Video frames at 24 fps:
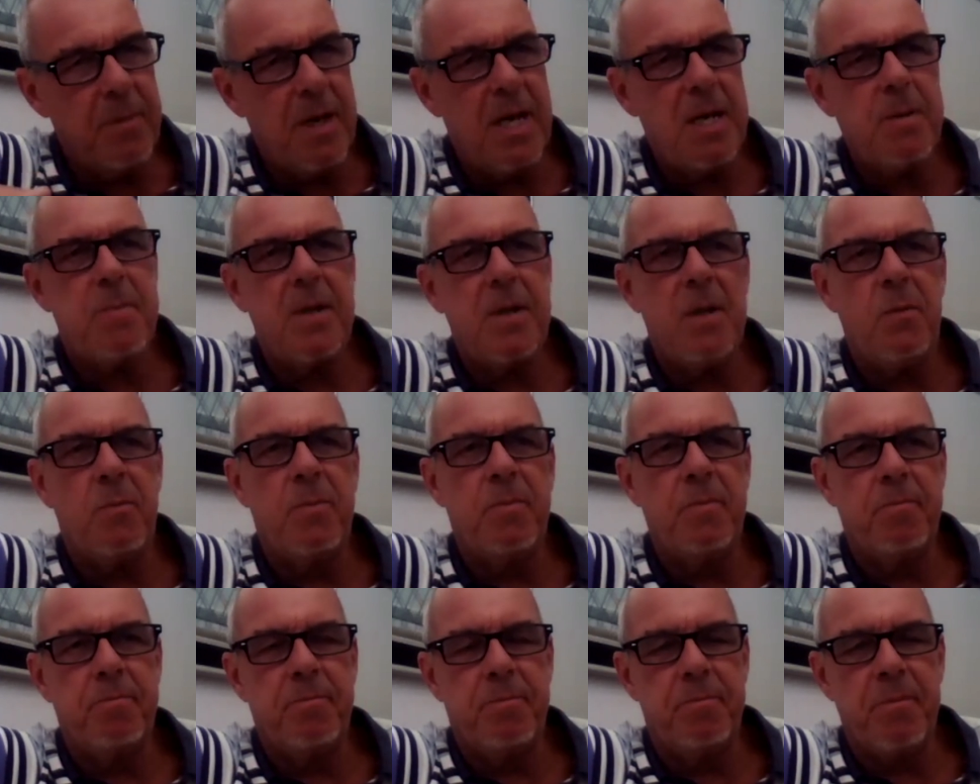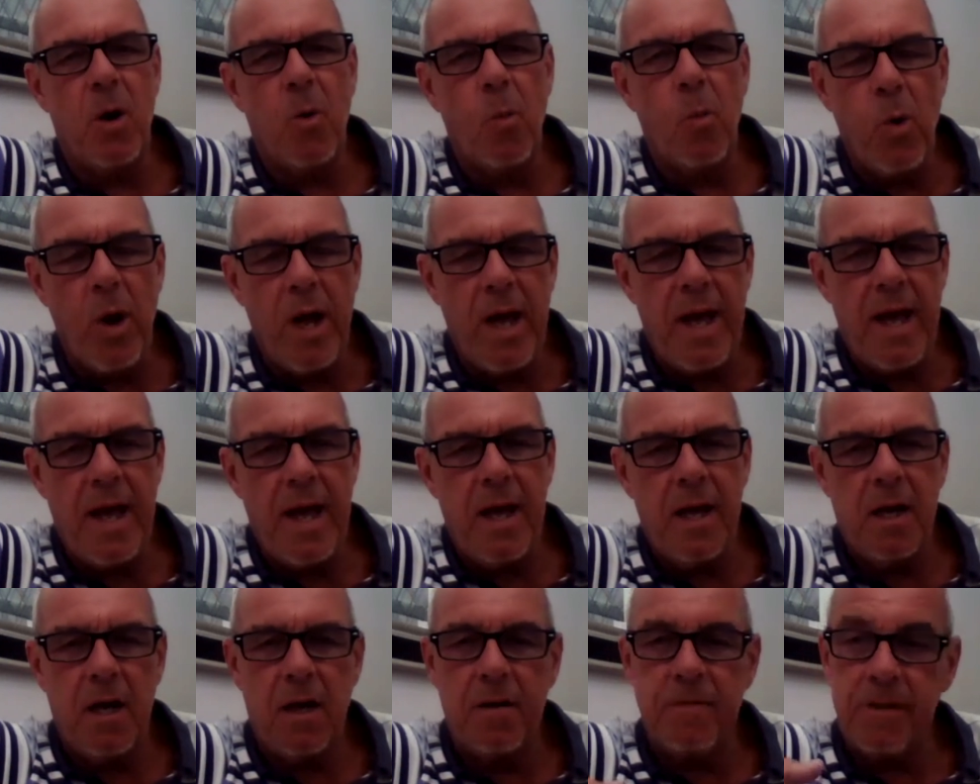may be
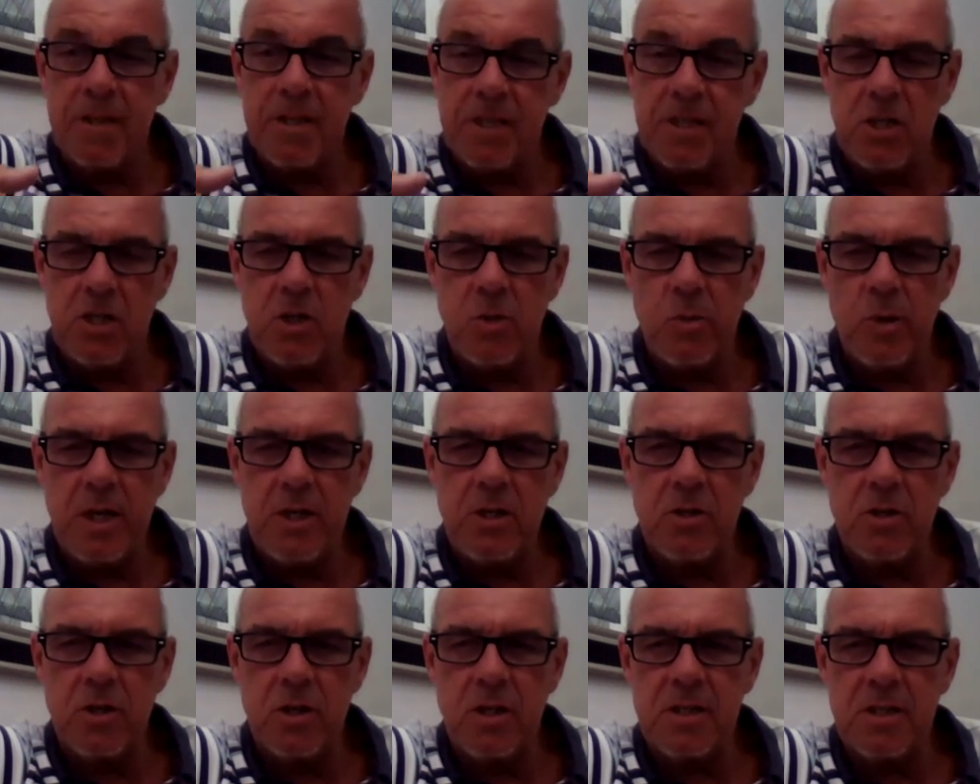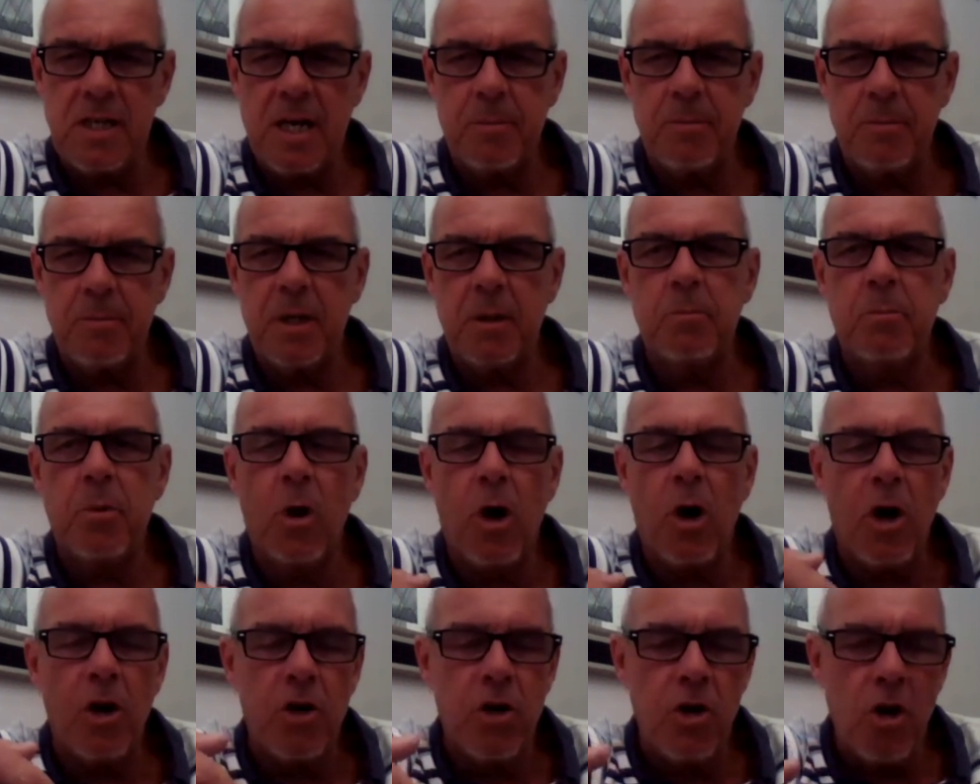aware of a situation that's happening
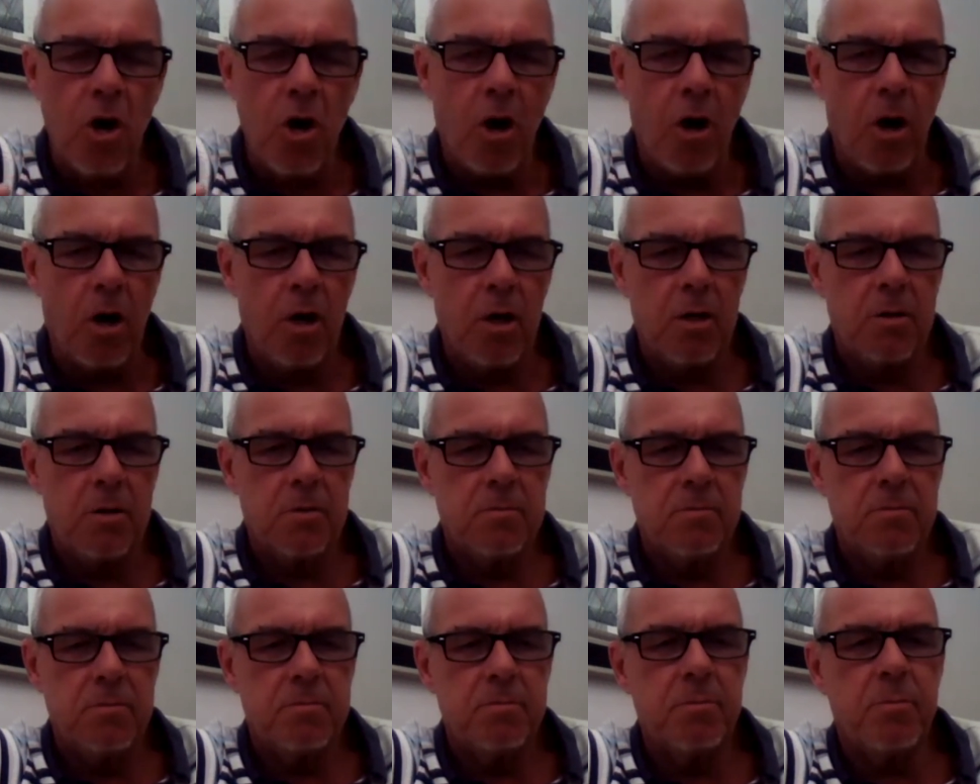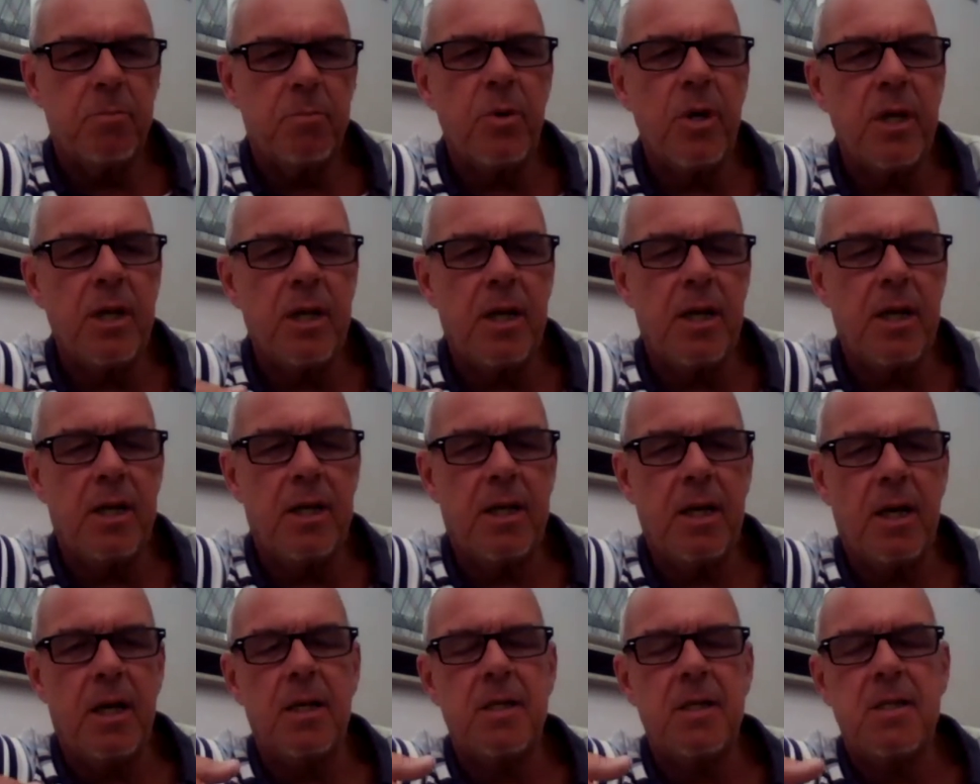but are not bringing
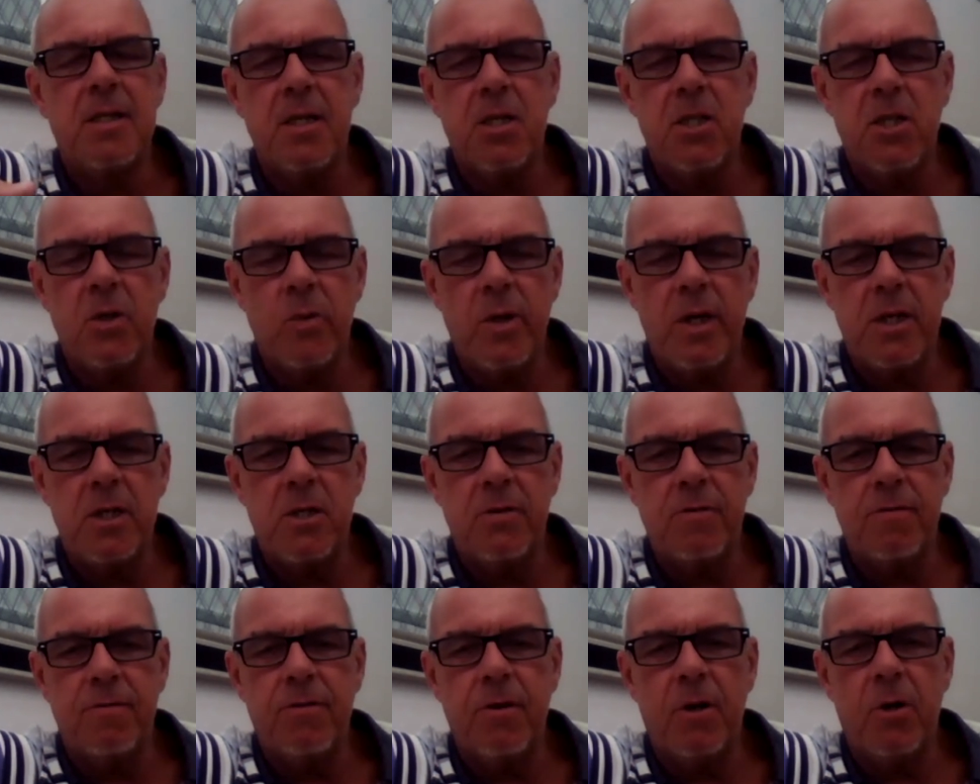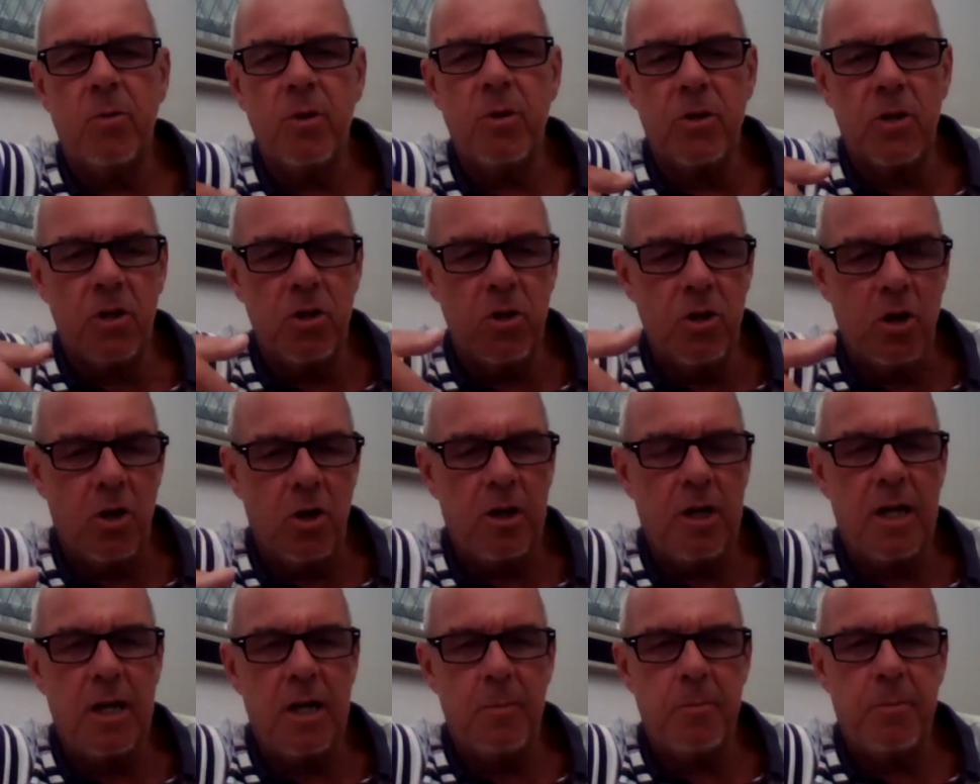that situation forward, they're not
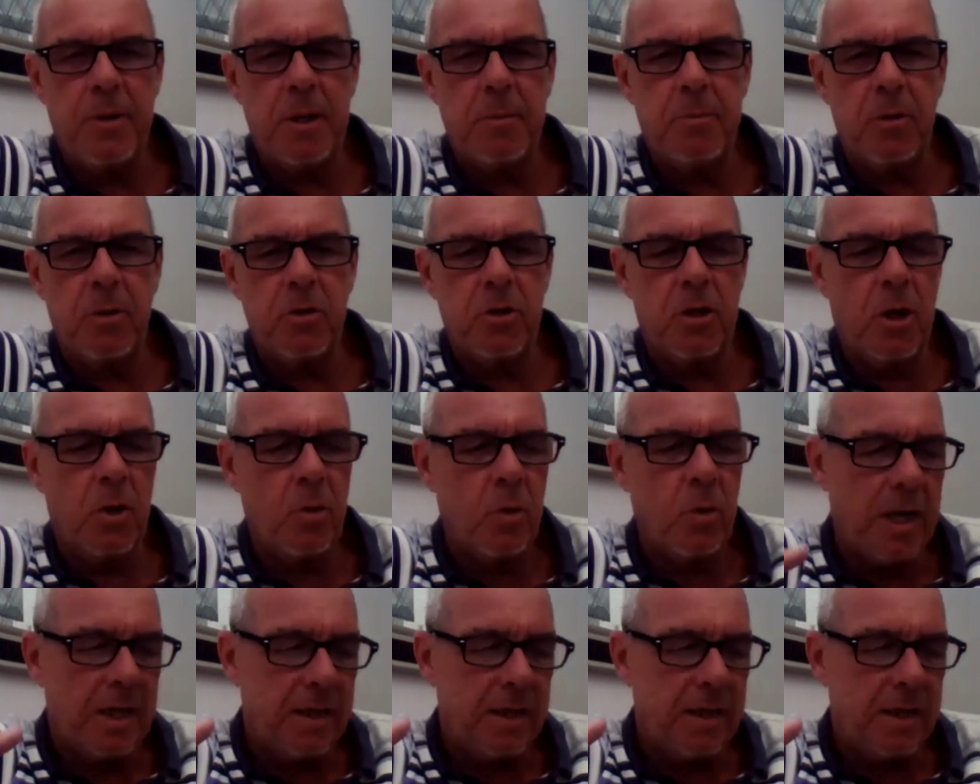letting people know?